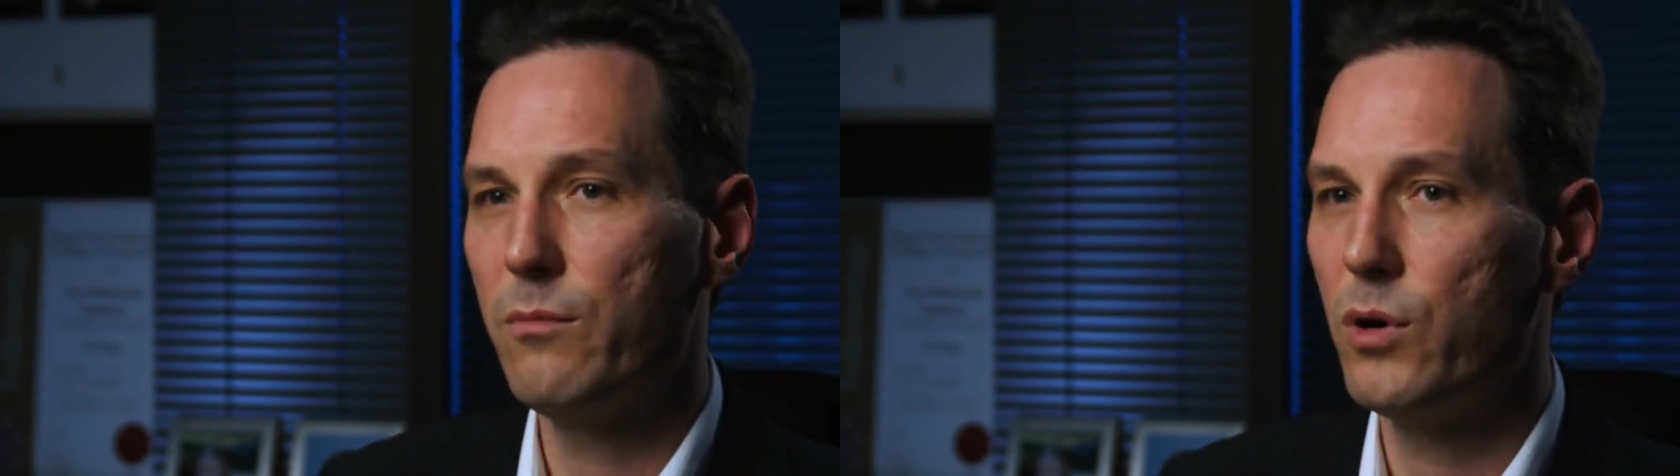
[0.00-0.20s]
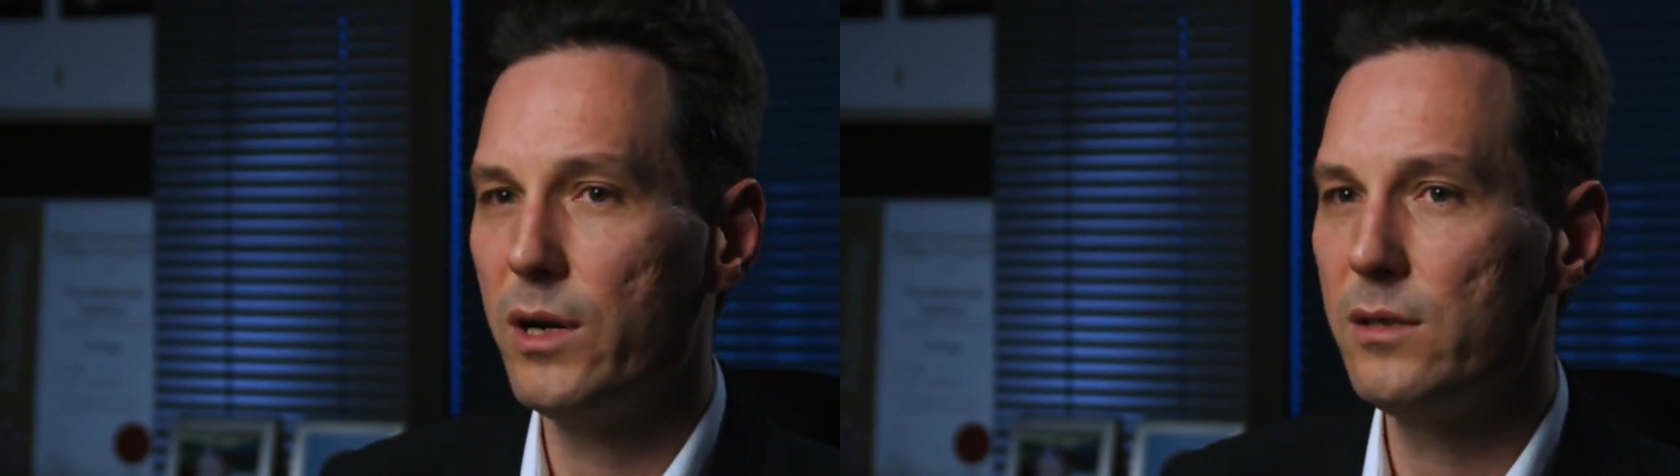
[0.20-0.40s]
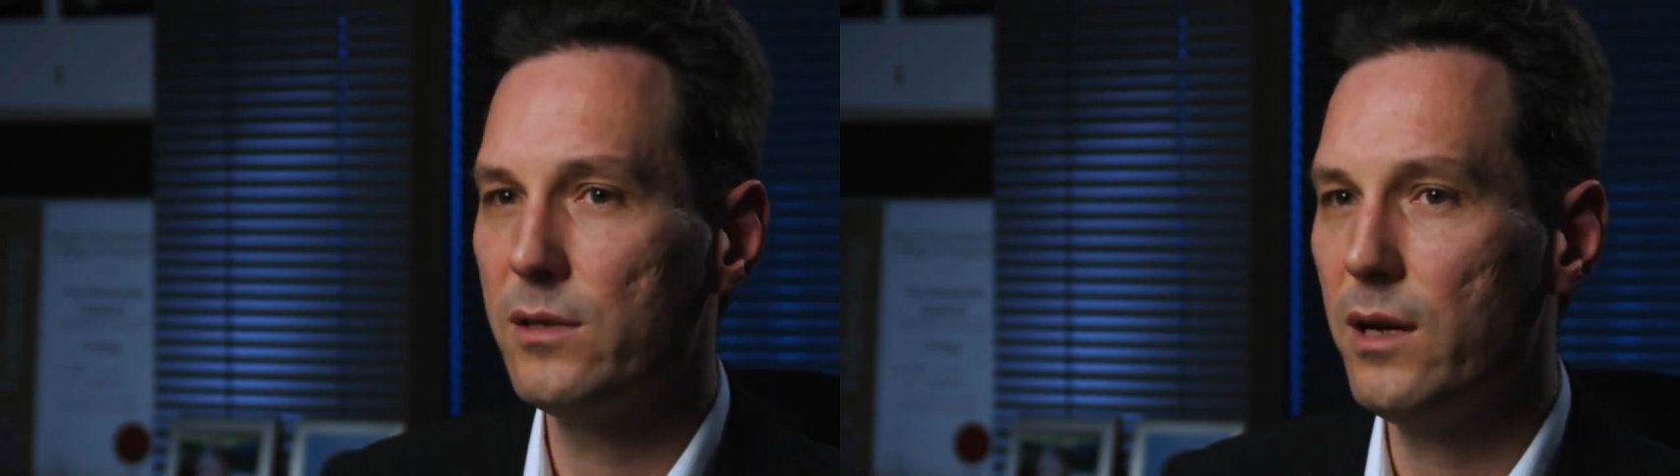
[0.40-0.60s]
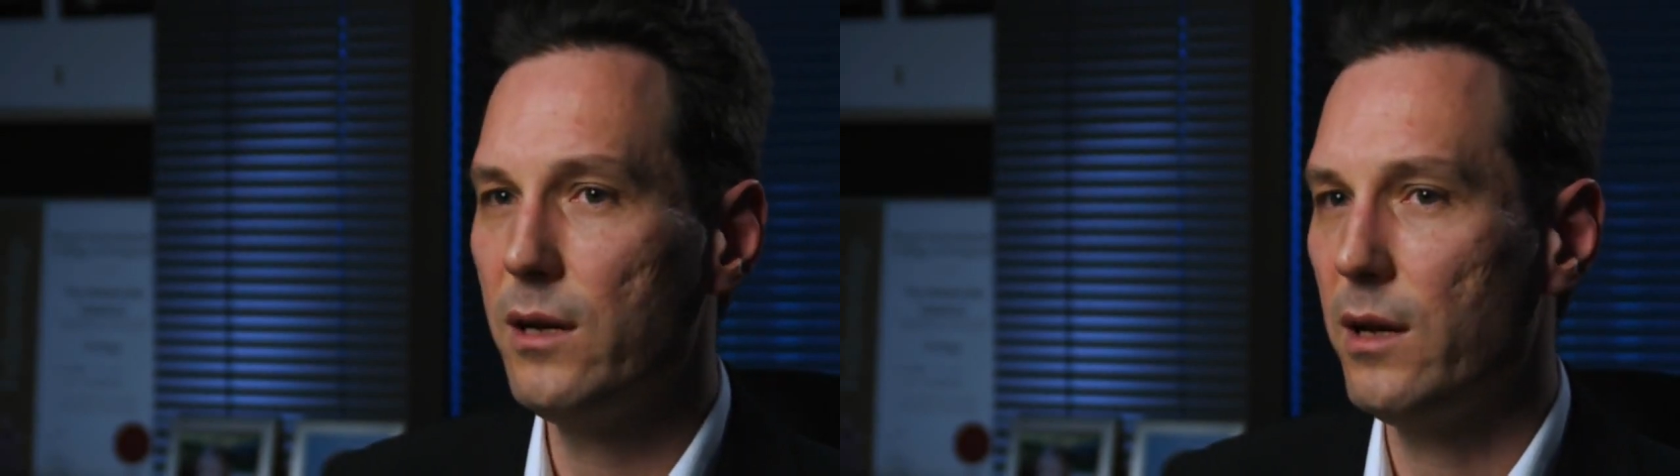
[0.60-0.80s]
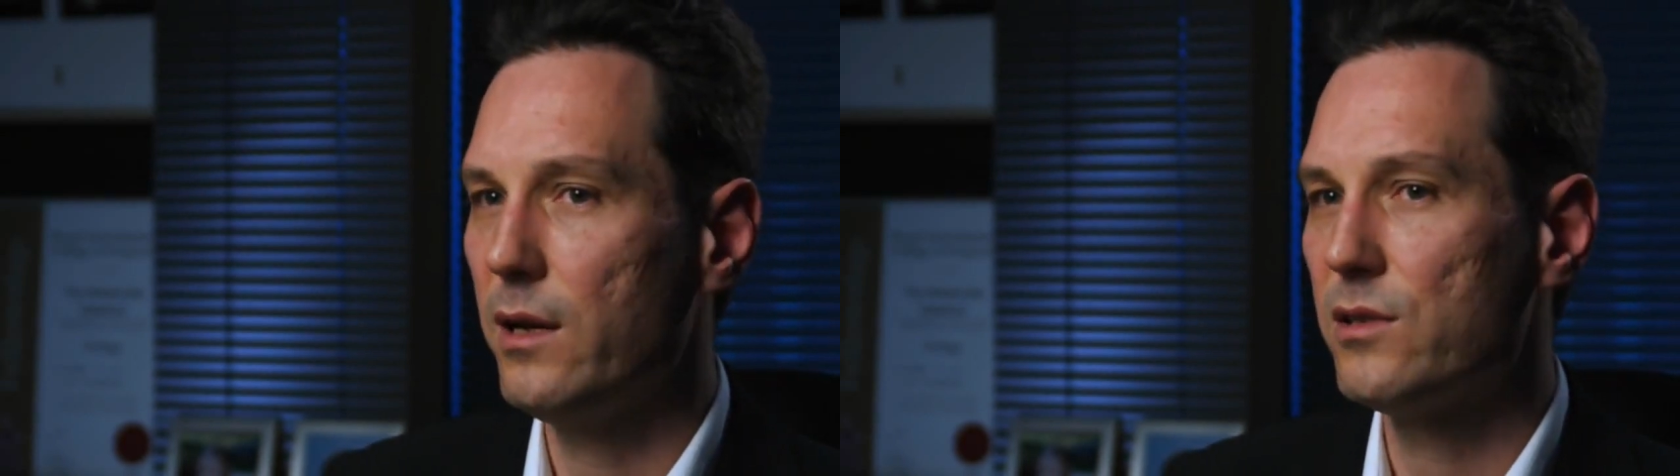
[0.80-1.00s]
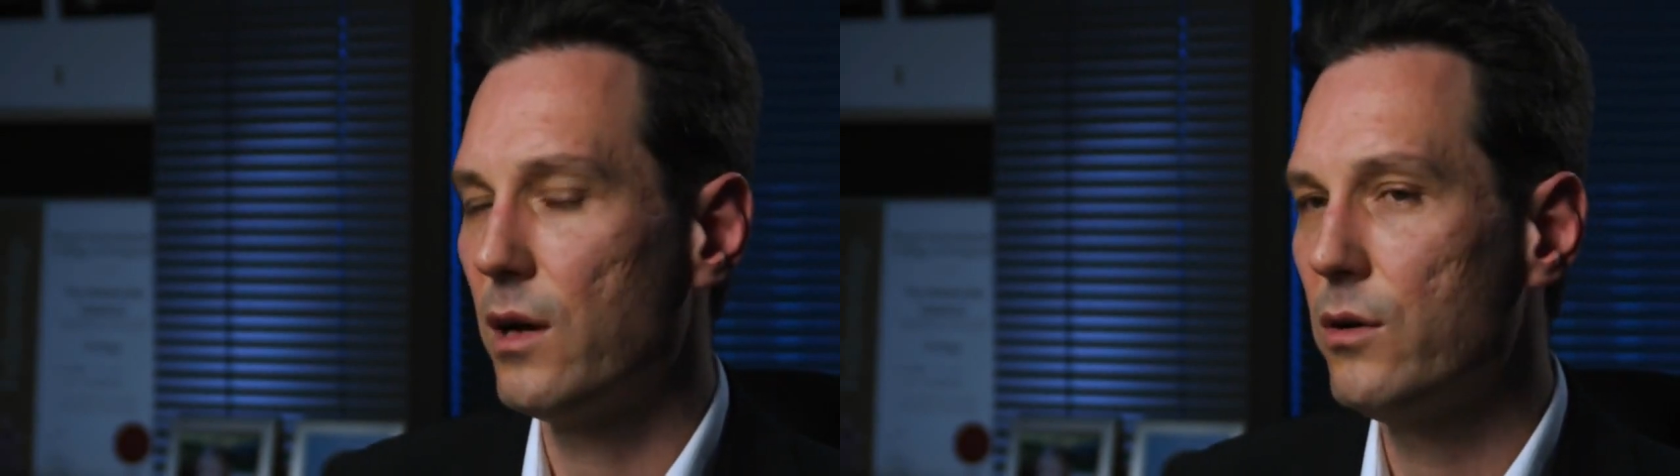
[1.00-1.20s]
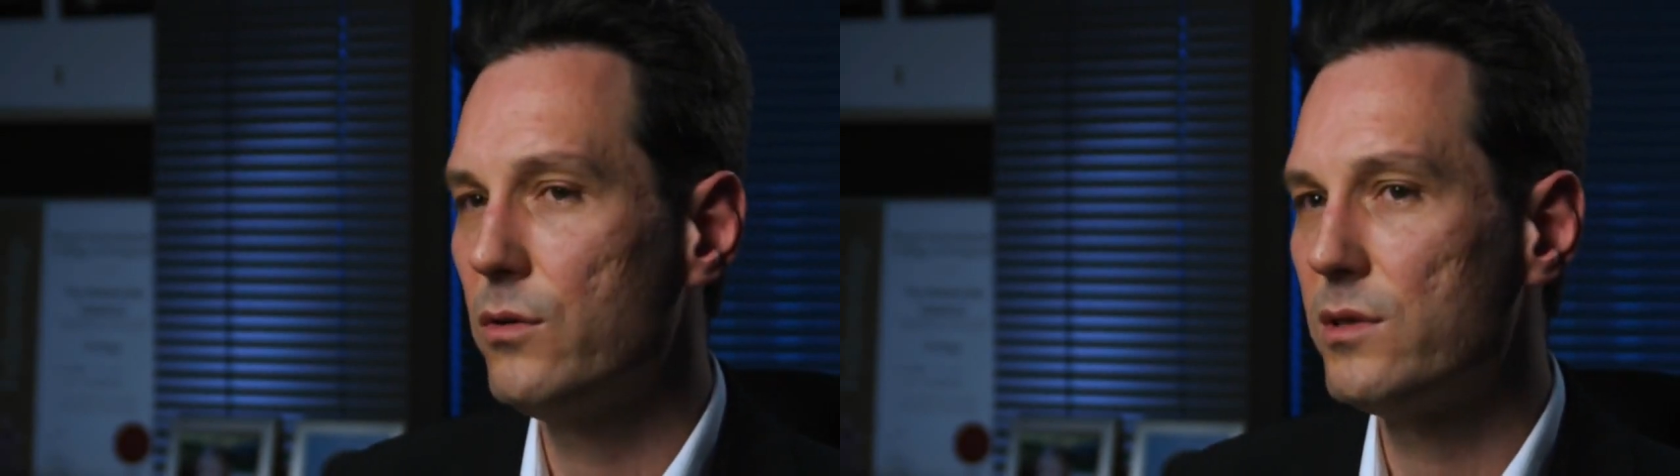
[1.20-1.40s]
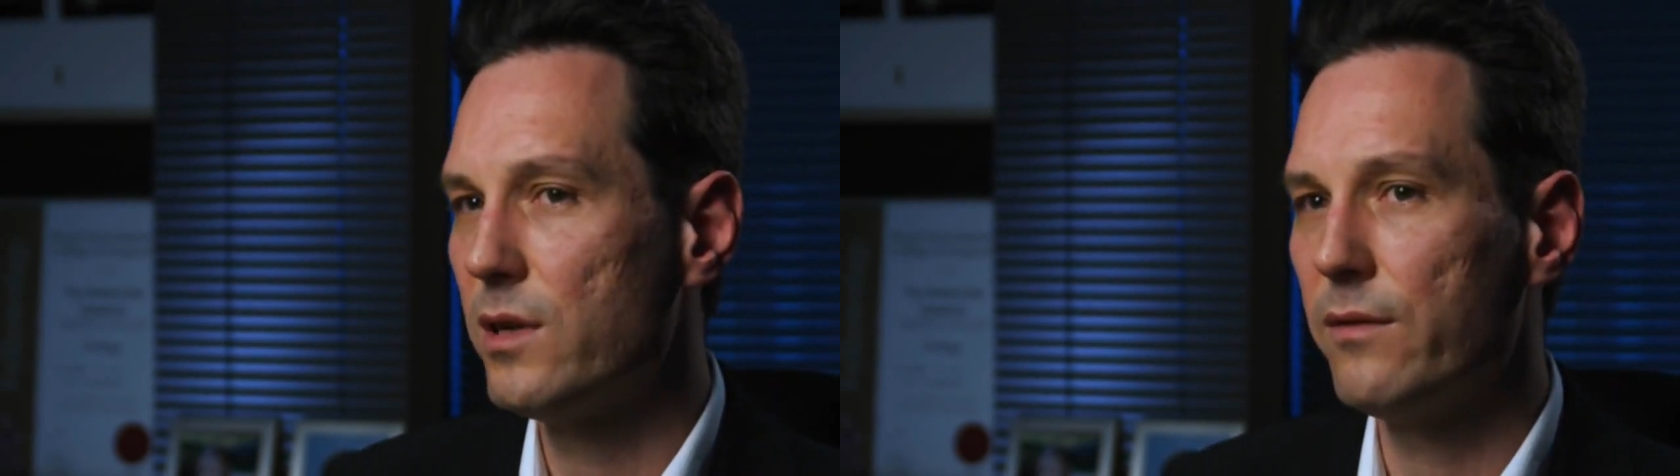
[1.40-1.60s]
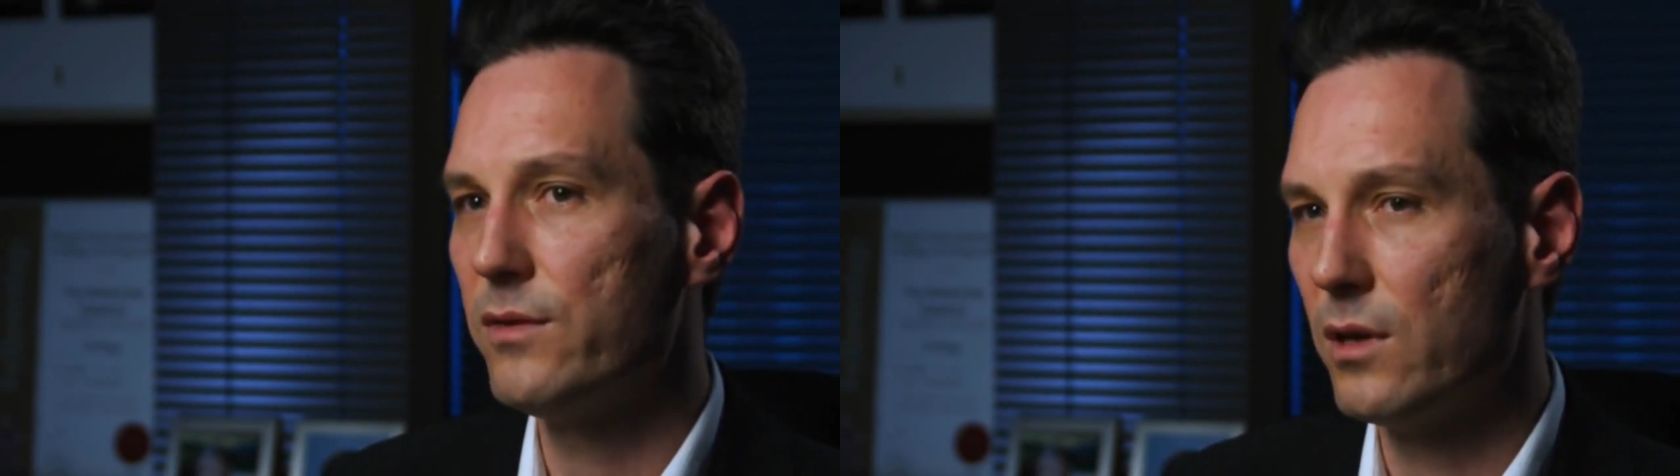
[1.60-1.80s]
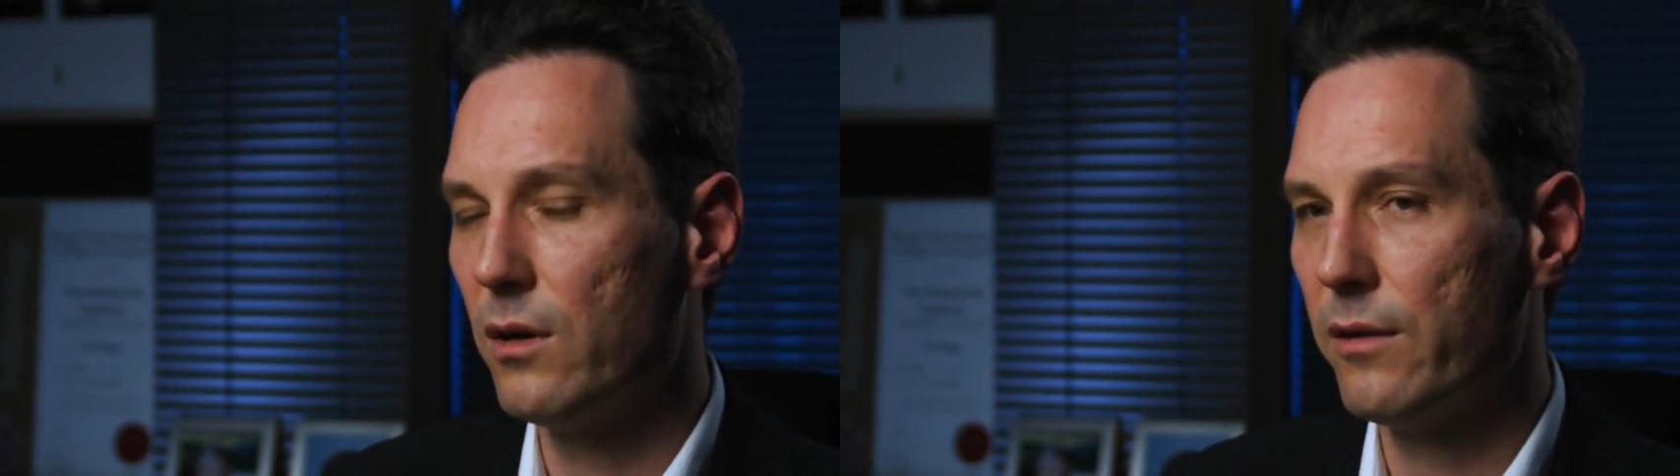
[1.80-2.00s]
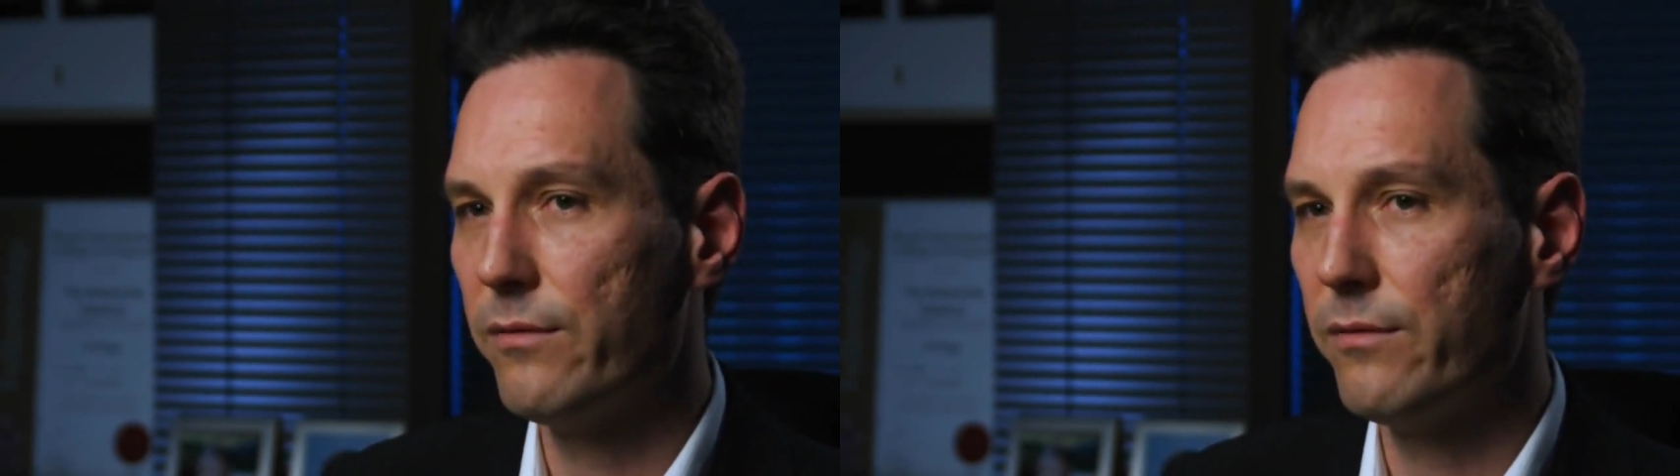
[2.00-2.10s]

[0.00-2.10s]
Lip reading: brings in its own set of side